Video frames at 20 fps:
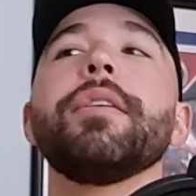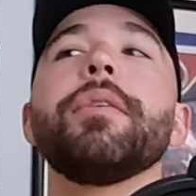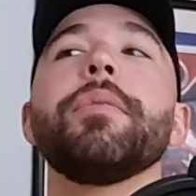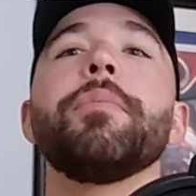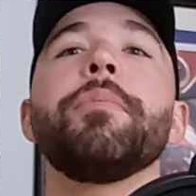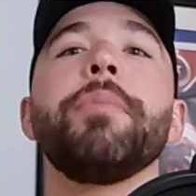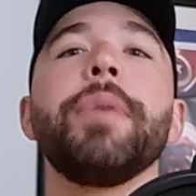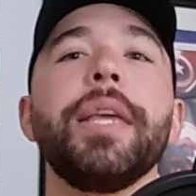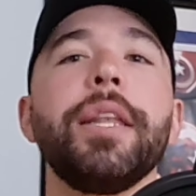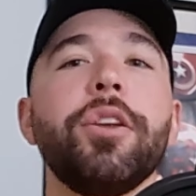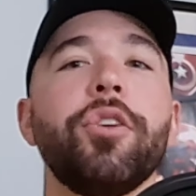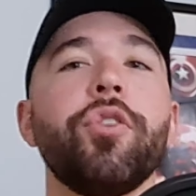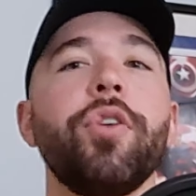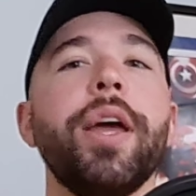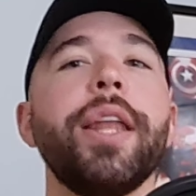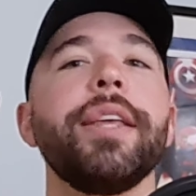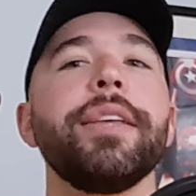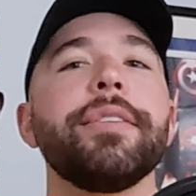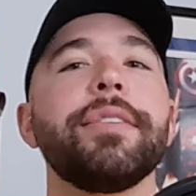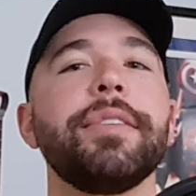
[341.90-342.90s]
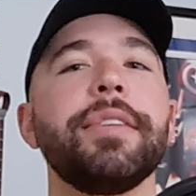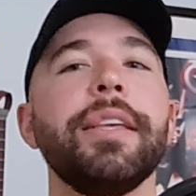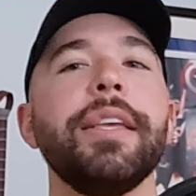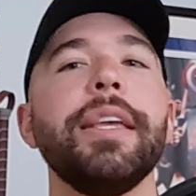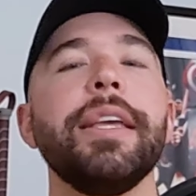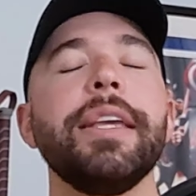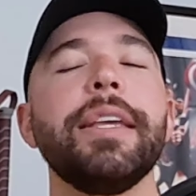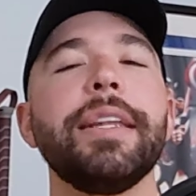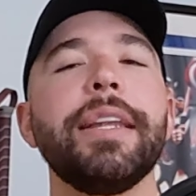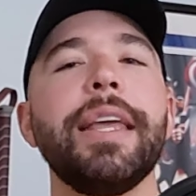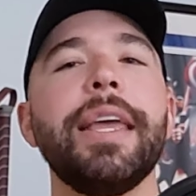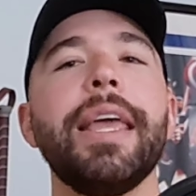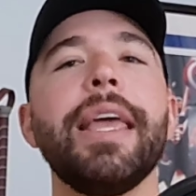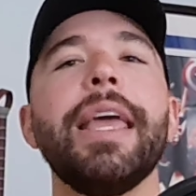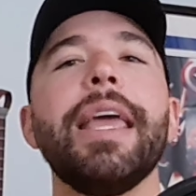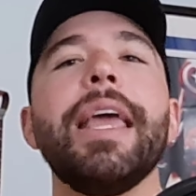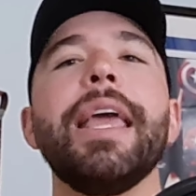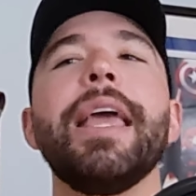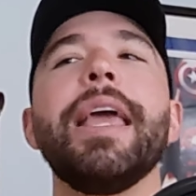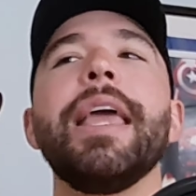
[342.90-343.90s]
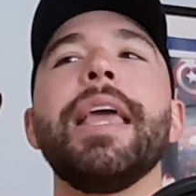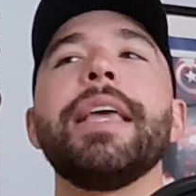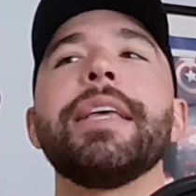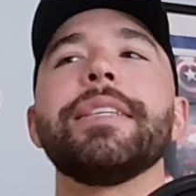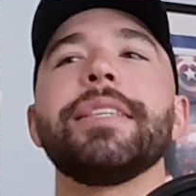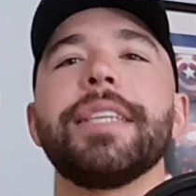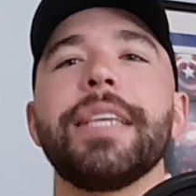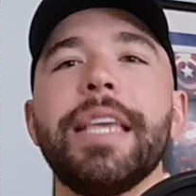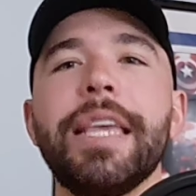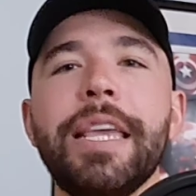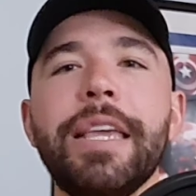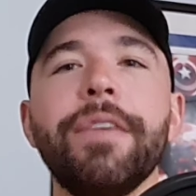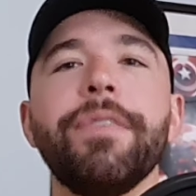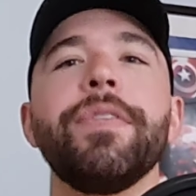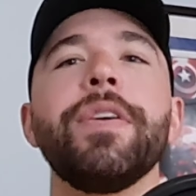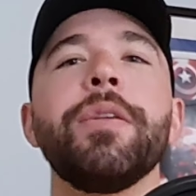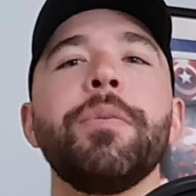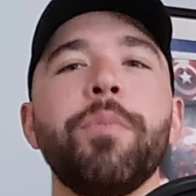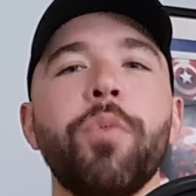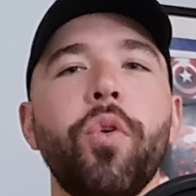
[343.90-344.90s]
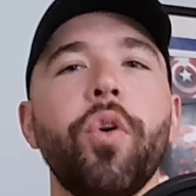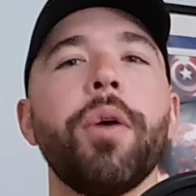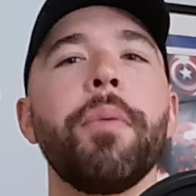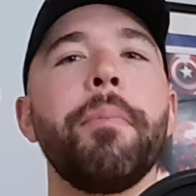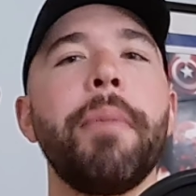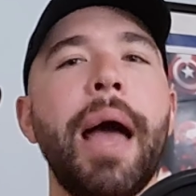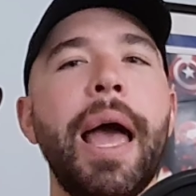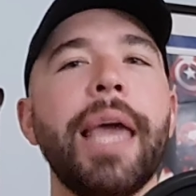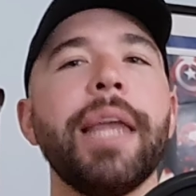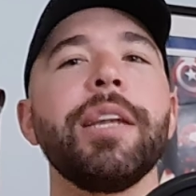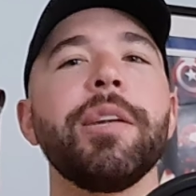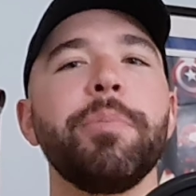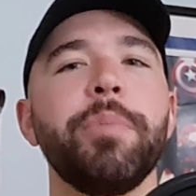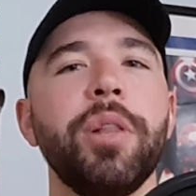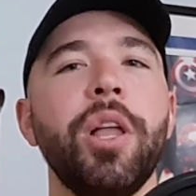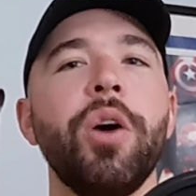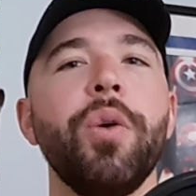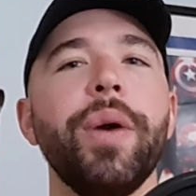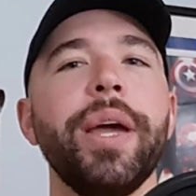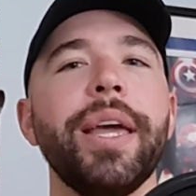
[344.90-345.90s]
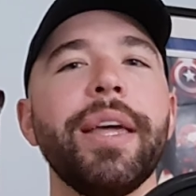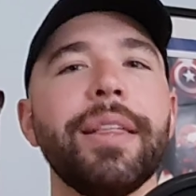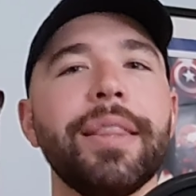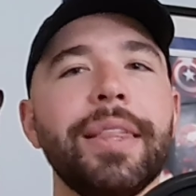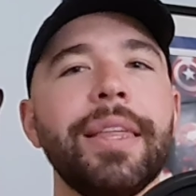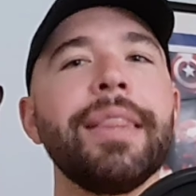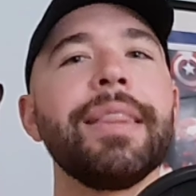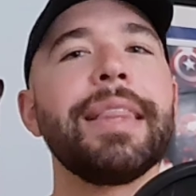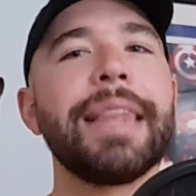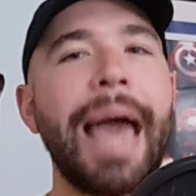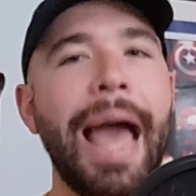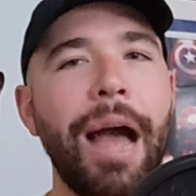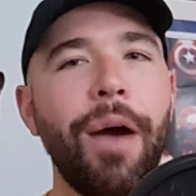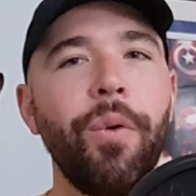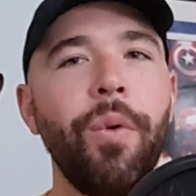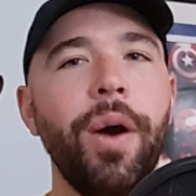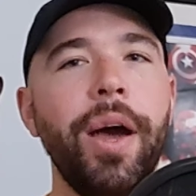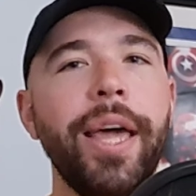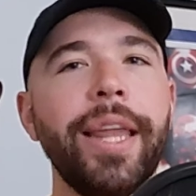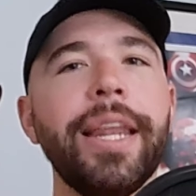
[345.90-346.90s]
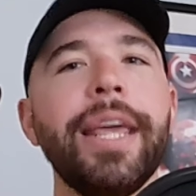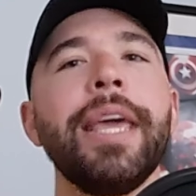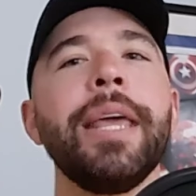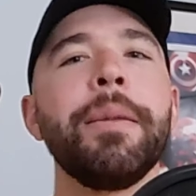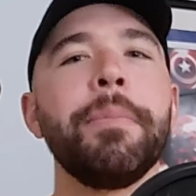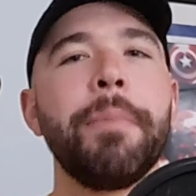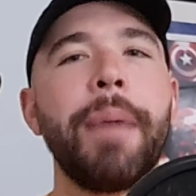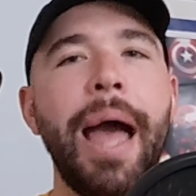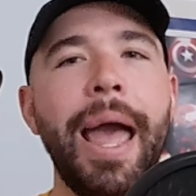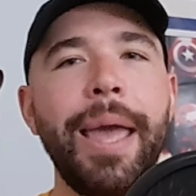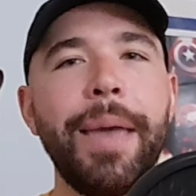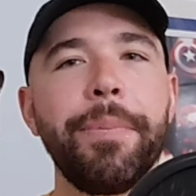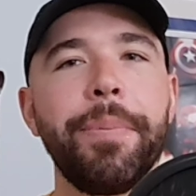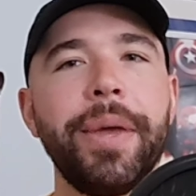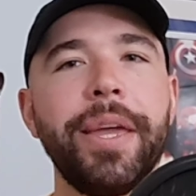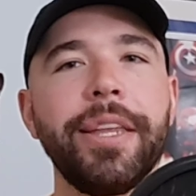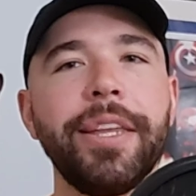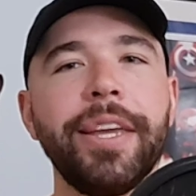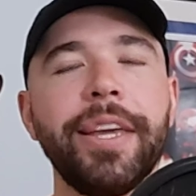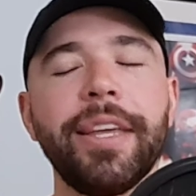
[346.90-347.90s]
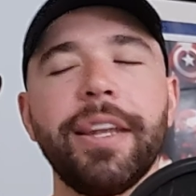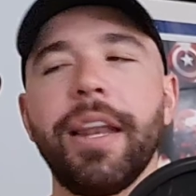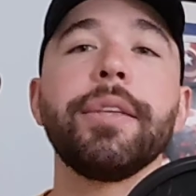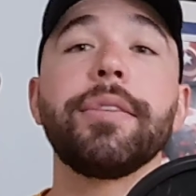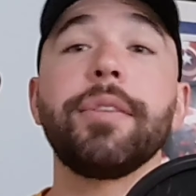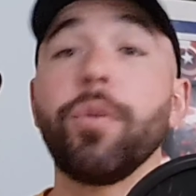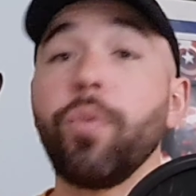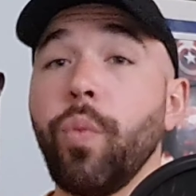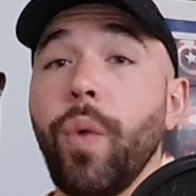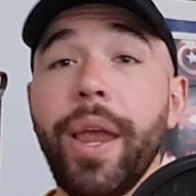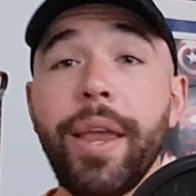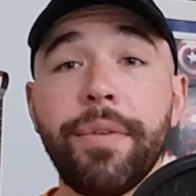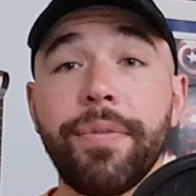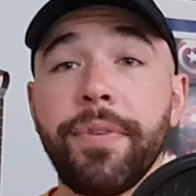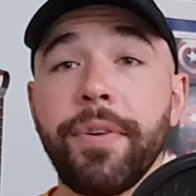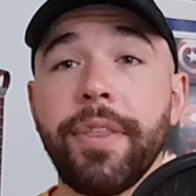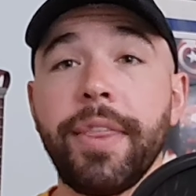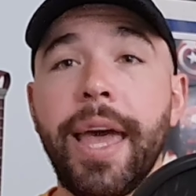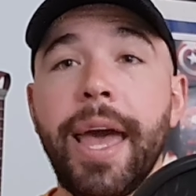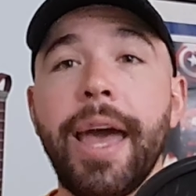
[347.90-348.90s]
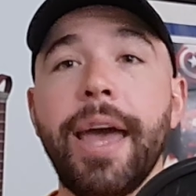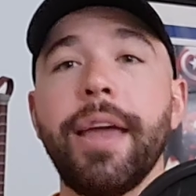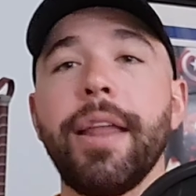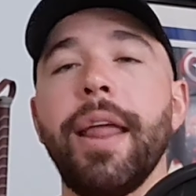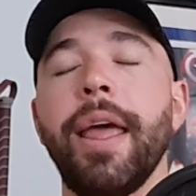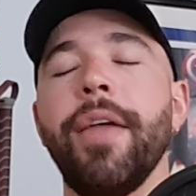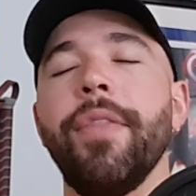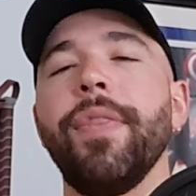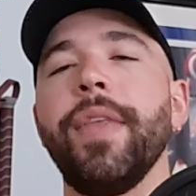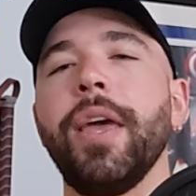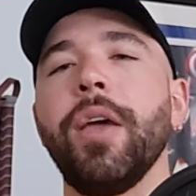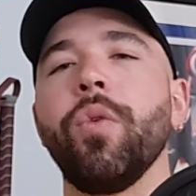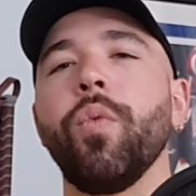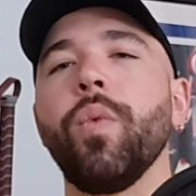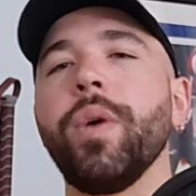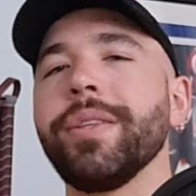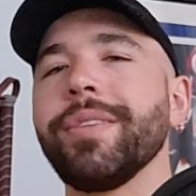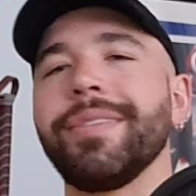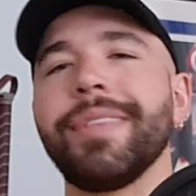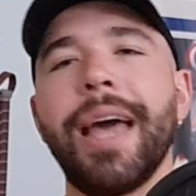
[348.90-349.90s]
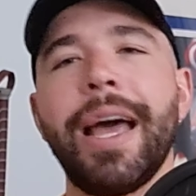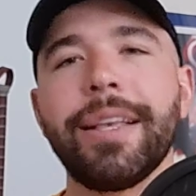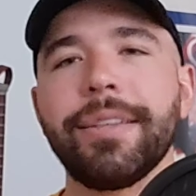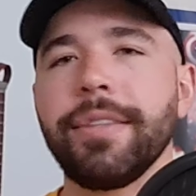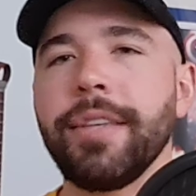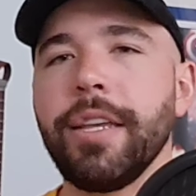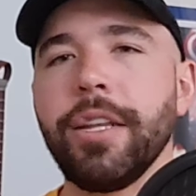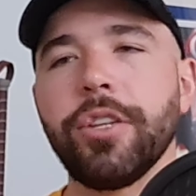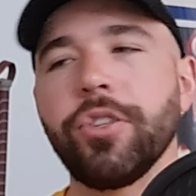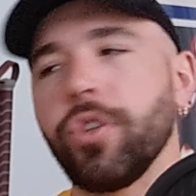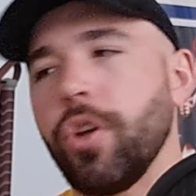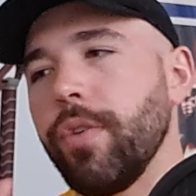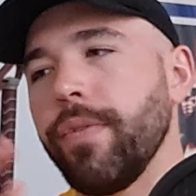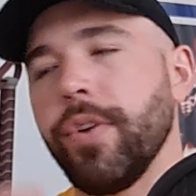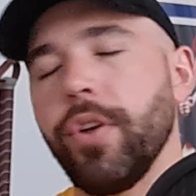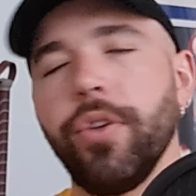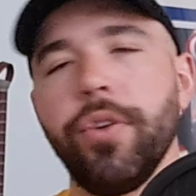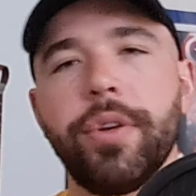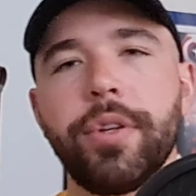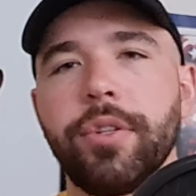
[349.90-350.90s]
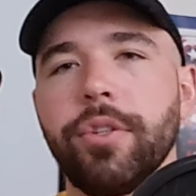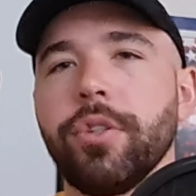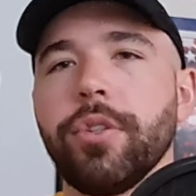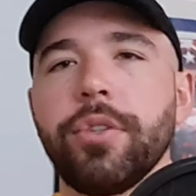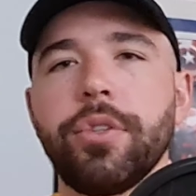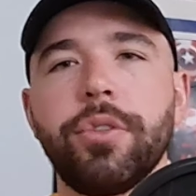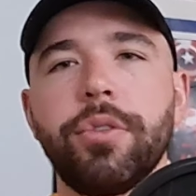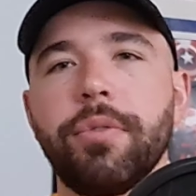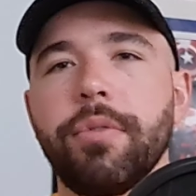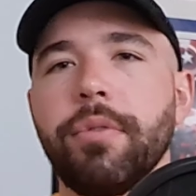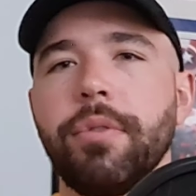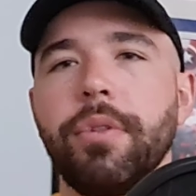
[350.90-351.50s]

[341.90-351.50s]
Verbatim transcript: mid credit scene is even more mind blowing than that one, in my opinion. Wait for that, and then once that scene is over, you can just.